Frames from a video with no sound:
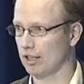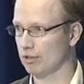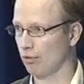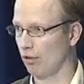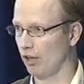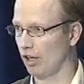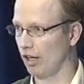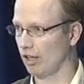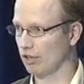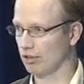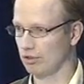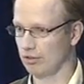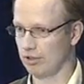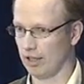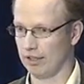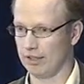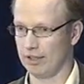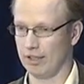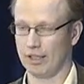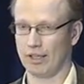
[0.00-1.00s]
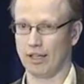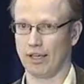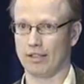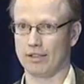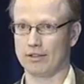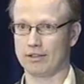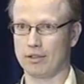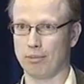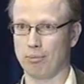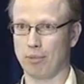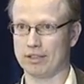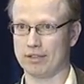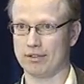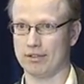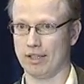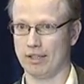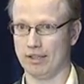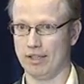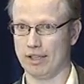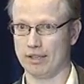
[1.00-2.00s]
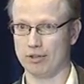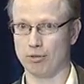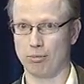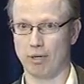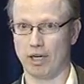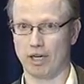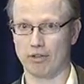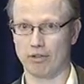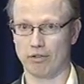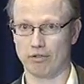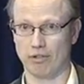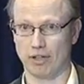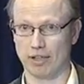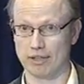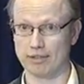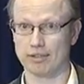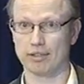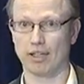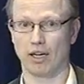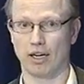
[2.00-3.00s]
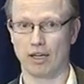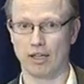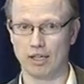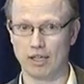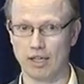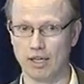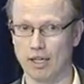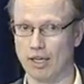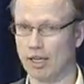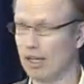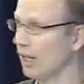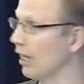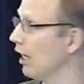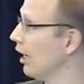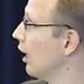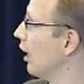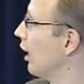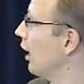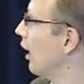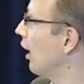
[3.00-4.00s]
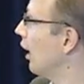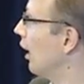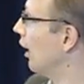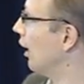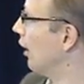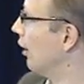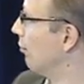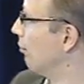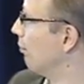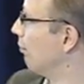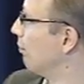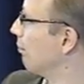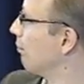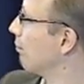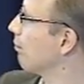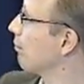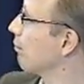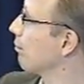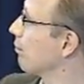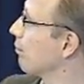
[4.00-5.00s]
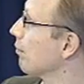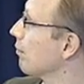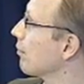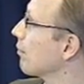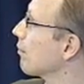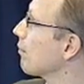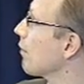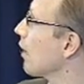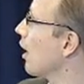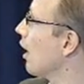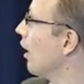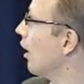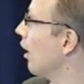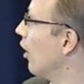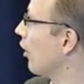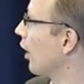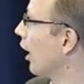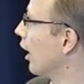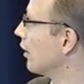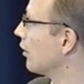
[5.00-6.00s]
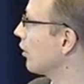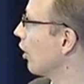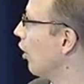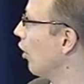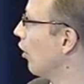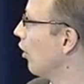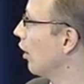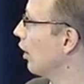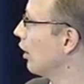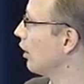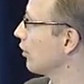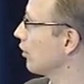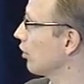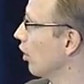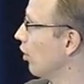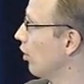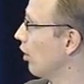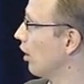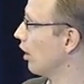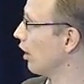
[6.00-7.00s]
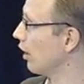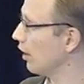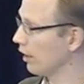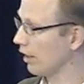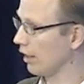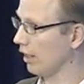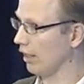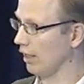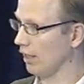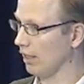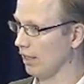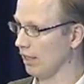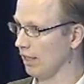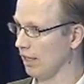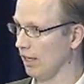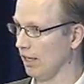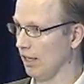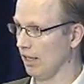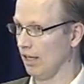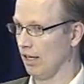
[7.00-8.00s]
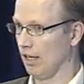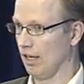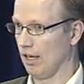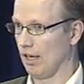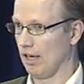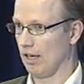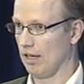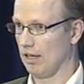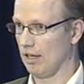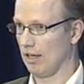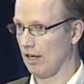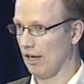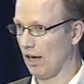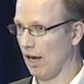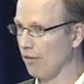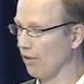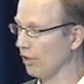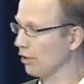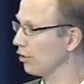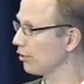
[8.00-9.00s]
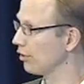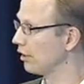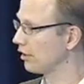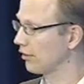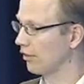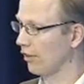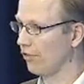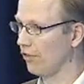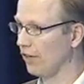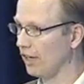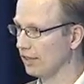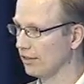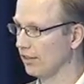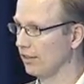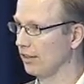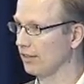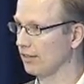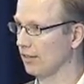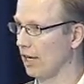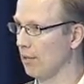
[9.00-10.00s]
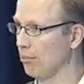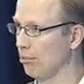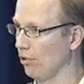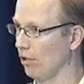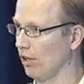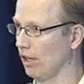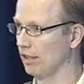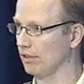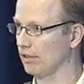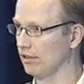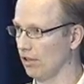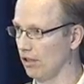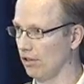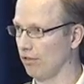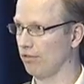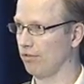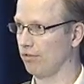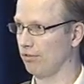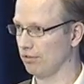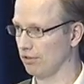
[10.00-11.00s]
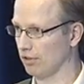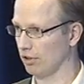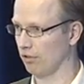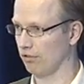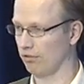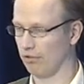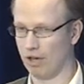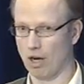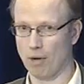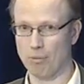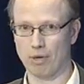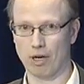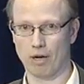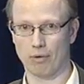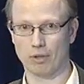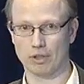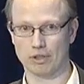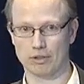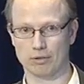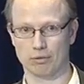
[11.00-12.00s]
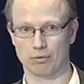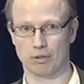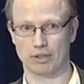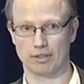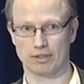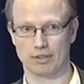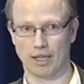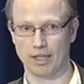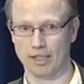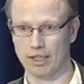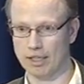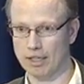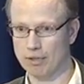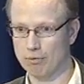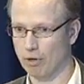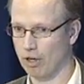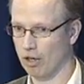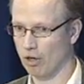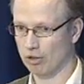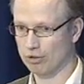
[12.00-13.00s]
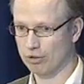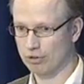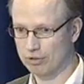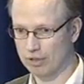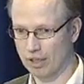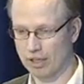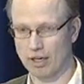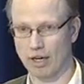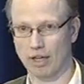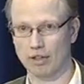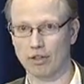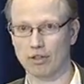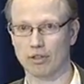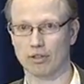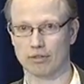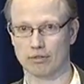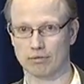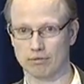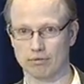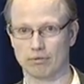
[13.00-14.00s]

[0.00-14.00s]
exfoliation technique, and it's the best technique to make graphene still. Um, okay, so, so the, uh, I will use this graphene as an example as of sort of phenomena which we study. We also study other